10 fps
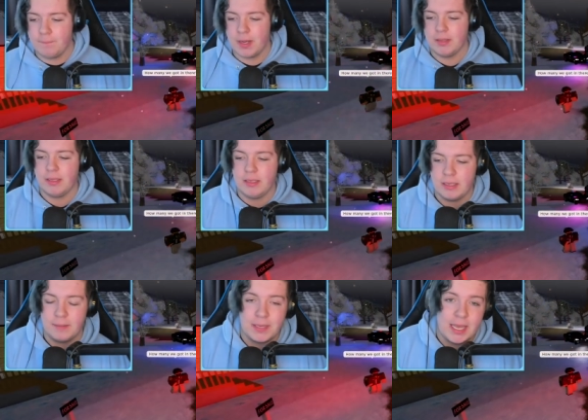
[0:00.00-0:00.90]
buy the
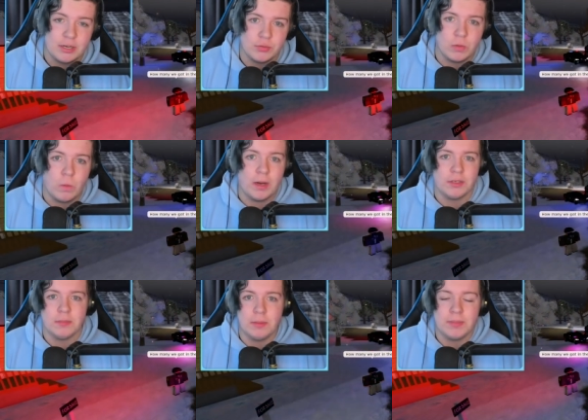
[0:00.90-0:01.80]
in-game cash
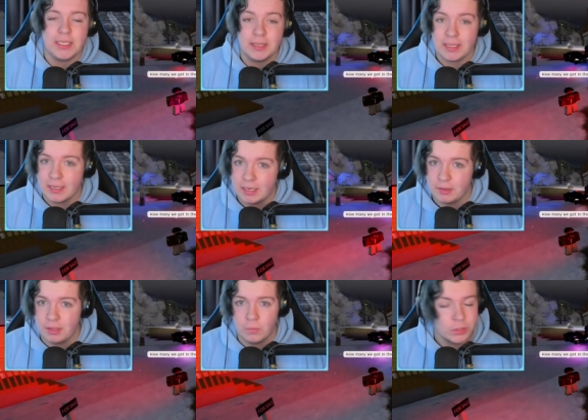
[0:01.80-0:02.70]
required to be able to get that kind
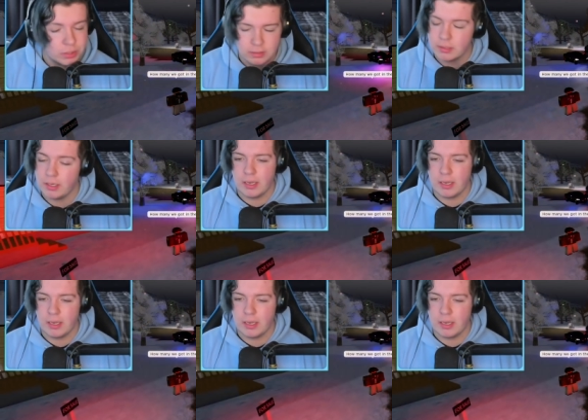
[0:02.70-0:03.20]
of thing, which is